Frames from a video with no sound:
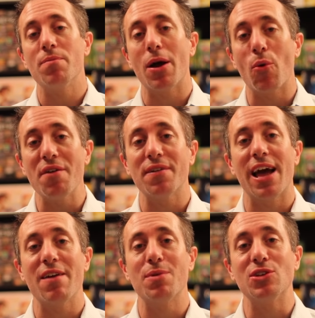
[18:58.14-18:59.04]
my wife
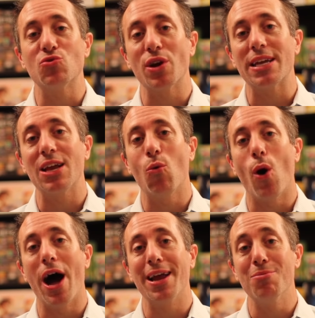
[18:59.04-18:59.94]
and I have been drinking
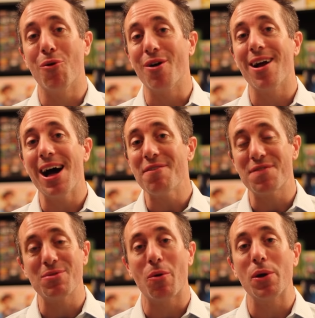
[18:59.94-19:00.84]
wine more
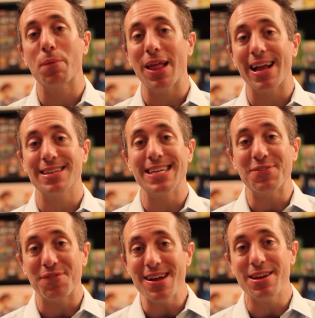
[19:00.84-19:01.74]
often when we play because
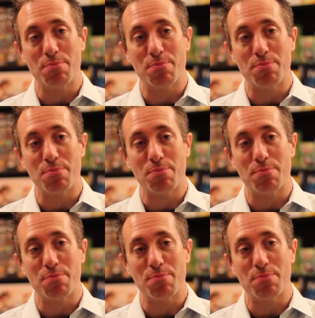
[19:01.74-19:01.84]
it's fun